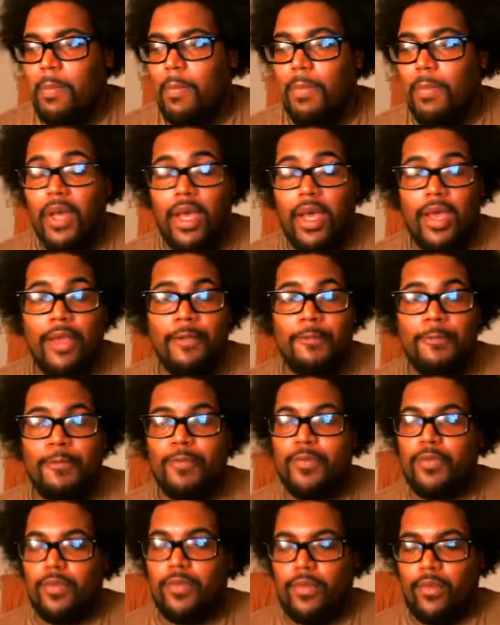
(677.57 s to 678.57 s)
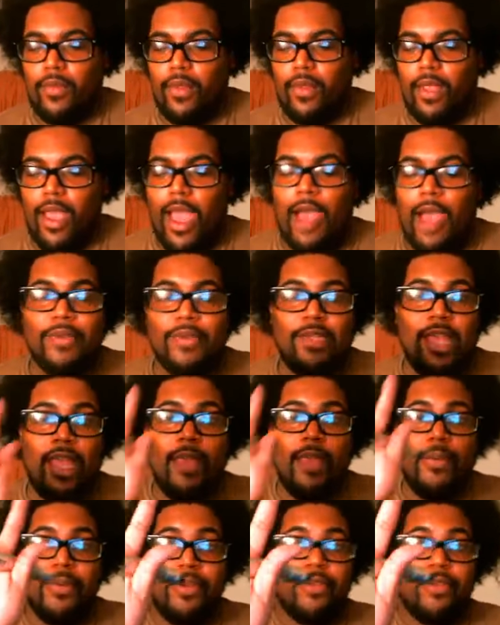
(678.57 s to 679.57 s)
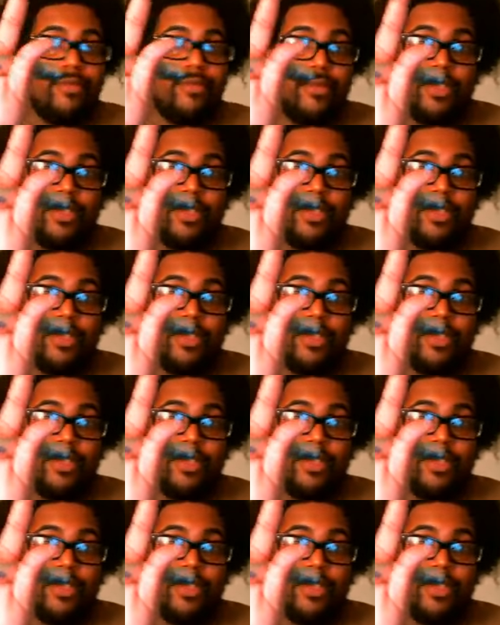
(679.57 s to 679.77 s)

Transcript: But I was able to